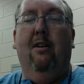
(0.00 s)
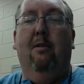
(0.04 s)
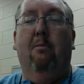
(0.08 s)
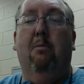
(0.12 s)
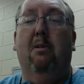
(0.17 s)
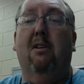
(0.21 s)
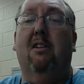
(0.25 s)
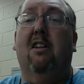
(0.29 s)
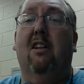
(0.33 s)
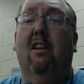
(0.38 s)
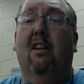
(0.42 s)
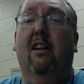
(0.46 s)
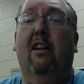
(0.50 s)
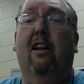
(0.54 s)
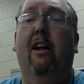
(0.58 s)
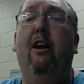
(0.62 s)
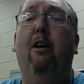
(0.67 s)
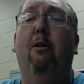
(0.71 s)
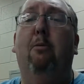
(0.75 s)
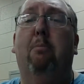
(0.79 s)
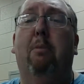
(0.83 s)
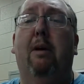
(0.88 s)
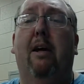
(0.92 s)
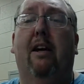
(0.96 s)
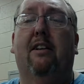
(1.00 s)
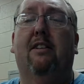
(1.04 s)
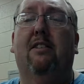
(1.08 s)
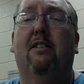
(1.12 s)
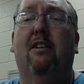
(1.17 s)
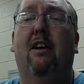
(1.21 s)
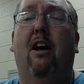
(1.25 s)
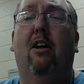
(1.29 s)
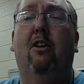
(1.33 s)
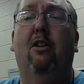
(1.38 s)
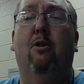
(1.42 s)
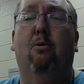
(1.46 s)
But the little pig
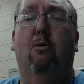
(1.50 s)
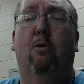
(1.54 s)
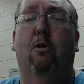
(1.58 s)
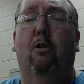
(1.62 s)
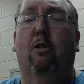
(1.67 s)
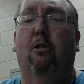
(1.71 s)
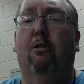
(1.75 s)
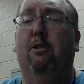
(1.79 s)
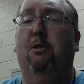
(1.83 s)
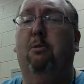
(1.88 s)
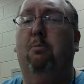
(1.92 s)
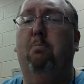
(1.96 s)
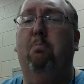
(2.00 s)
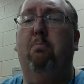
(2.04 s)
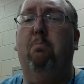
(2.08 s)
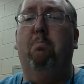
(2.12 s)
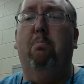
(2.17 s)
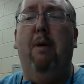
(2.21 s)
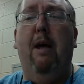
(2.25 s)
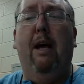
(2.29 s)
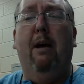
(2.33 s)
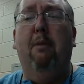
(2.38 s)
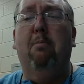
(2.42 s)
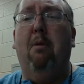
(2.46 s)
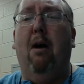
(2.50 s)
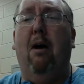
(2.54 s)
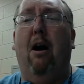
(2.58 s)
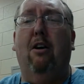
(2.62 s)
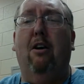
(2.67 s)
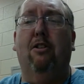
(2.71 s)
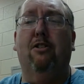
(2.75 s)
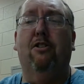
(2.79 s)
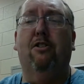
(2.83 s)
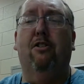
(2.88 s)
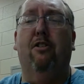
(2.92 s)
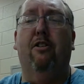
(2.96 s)
saw the wolf's big
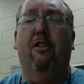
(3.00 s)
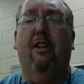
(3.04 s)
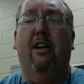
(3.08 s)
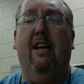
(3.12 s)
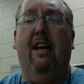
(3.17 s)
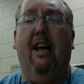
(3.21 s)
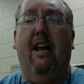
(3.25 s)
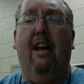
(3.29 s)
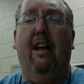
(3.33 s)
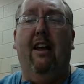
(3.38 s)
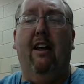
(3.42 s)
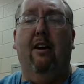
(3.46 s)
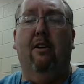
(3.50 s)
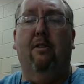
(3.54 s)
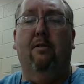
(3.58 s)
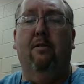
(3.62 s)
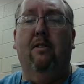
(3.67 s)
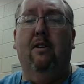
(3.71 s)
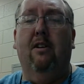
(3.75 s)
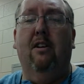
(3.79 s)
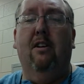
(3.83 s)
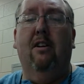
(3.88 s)
paws through the keyhole,